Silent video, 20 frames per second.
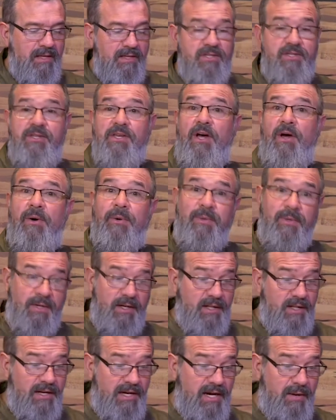So
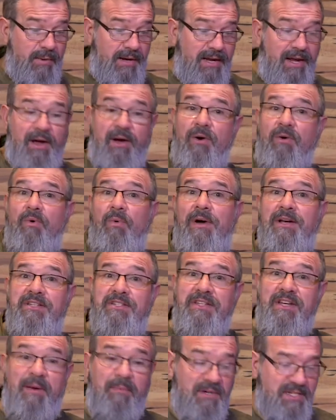here we go.
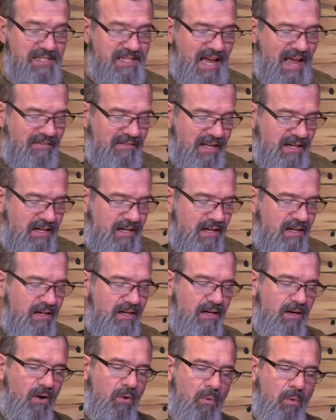Question number seven
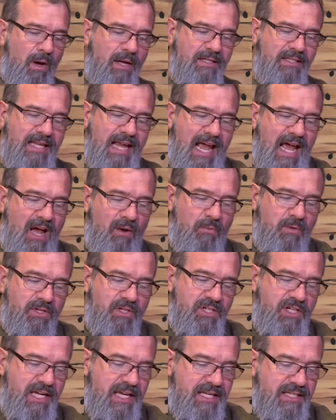What town
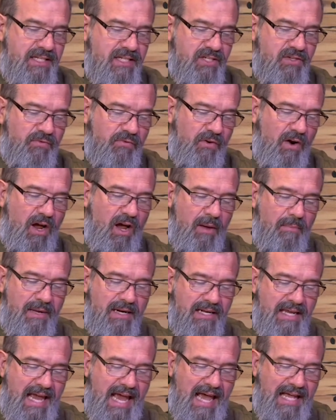was Jesus from
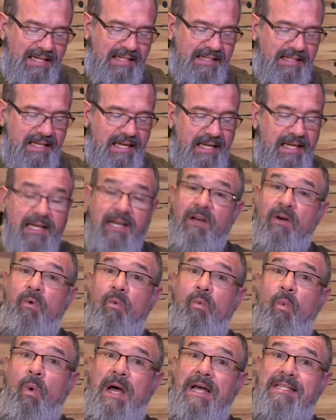in Galilee?
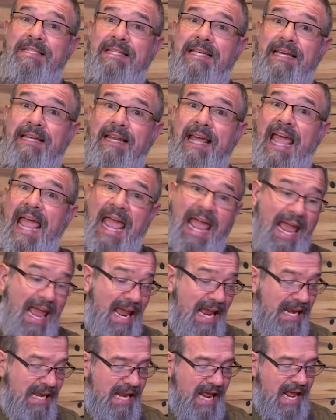Was it
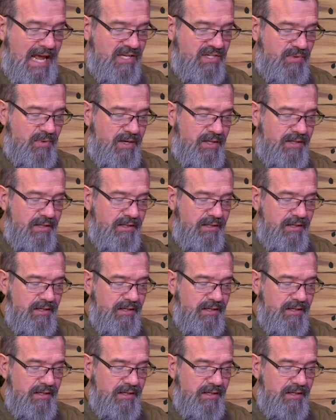A, Nazareth,